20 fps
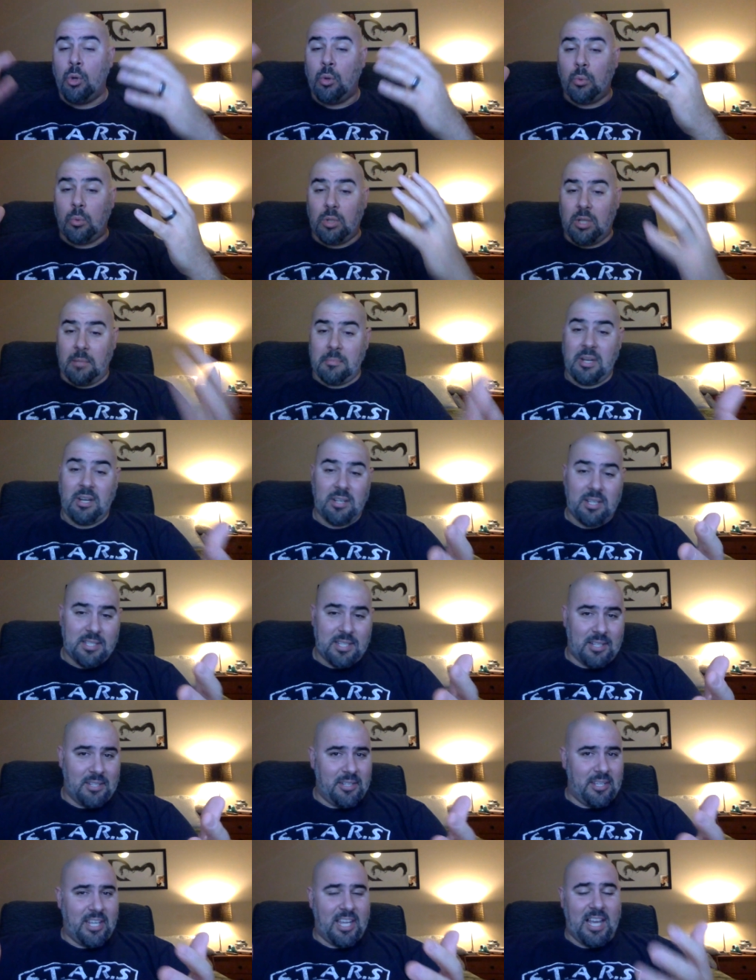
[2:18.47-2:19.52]
Well, I'm here to
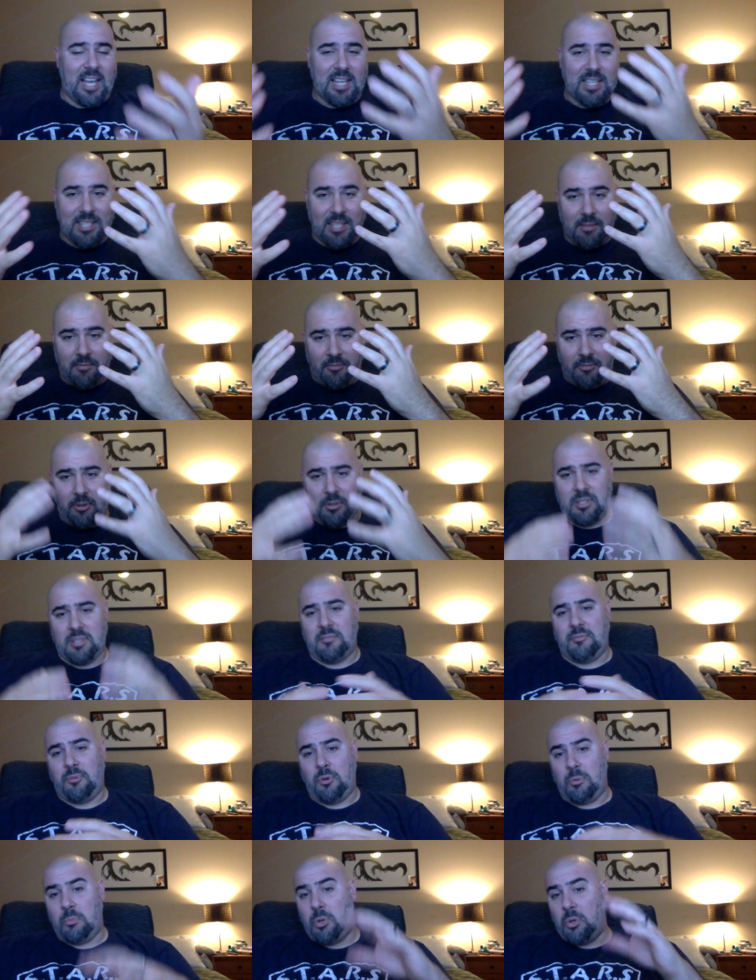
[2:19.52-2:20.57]
tell you guys that first and
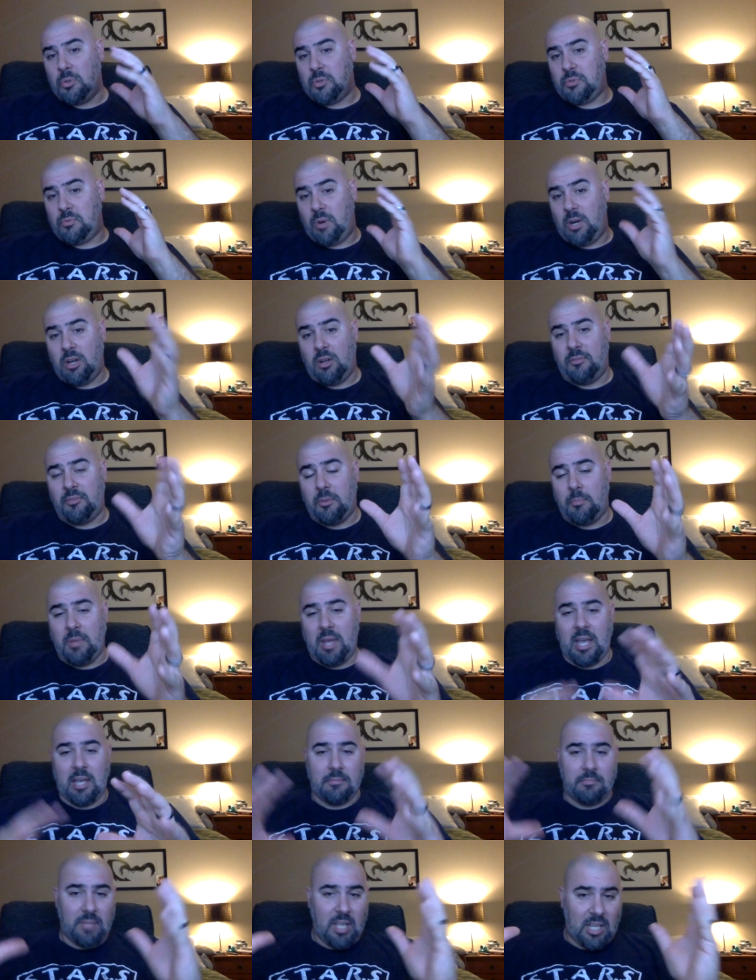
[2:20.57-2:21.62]
foremost, right off the
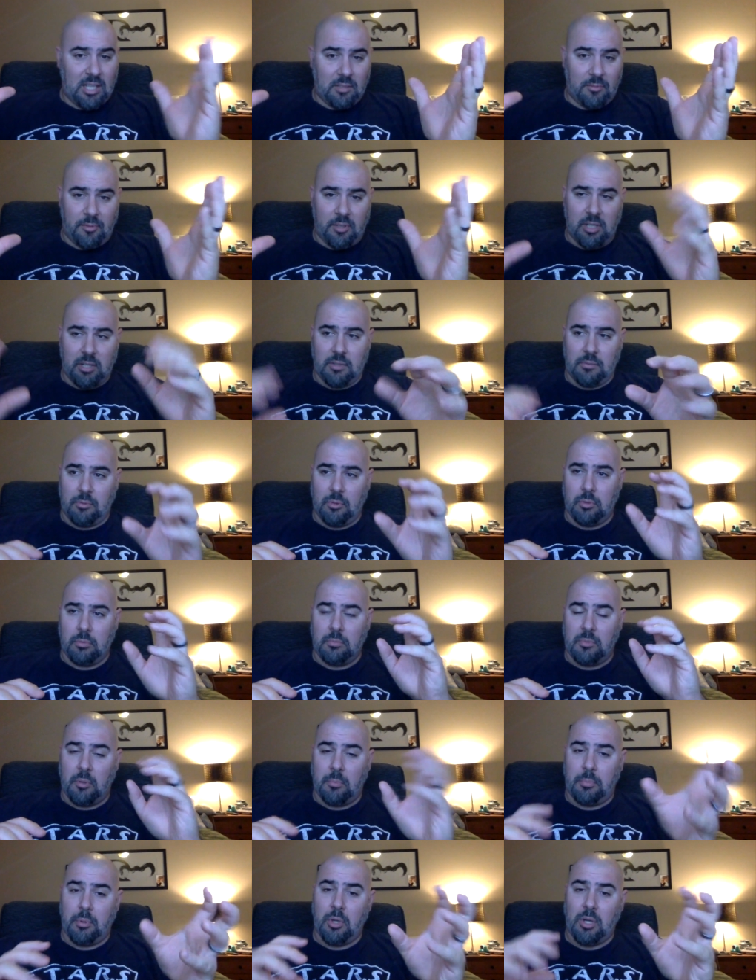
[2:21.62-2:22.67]
bat, elephant in the room,
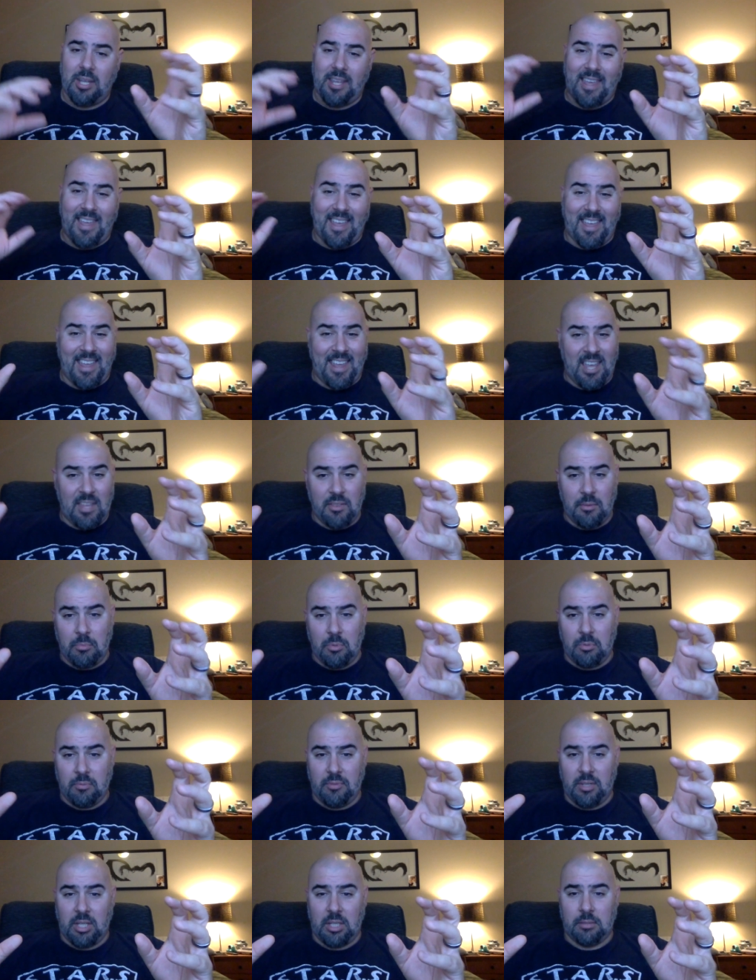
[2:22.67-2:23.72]
the book and the
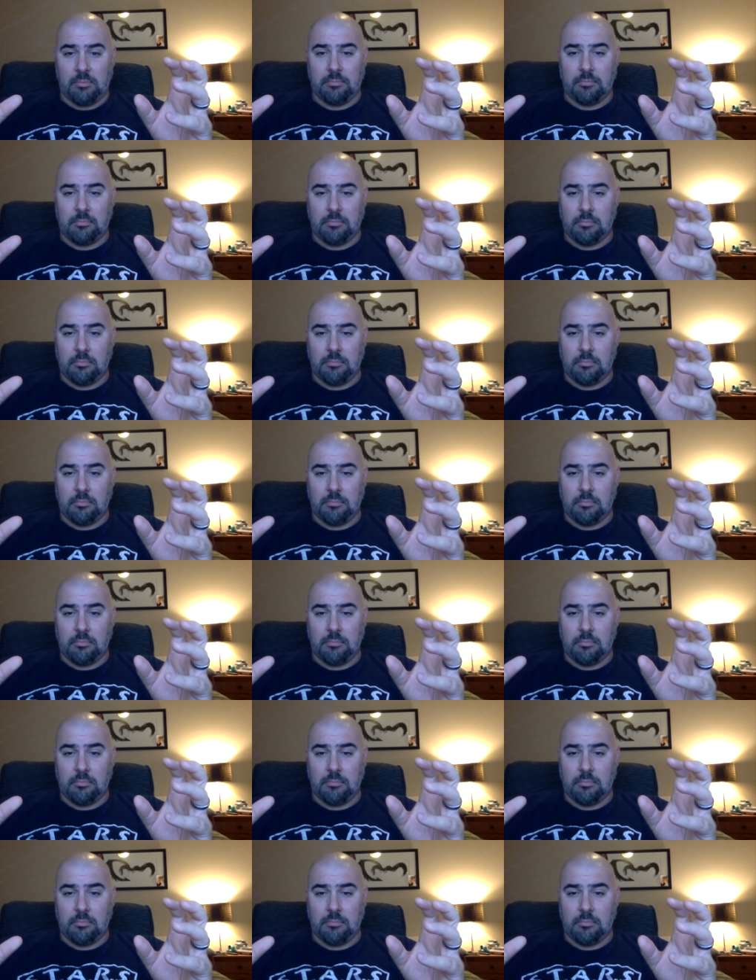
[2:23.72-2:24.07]
movie,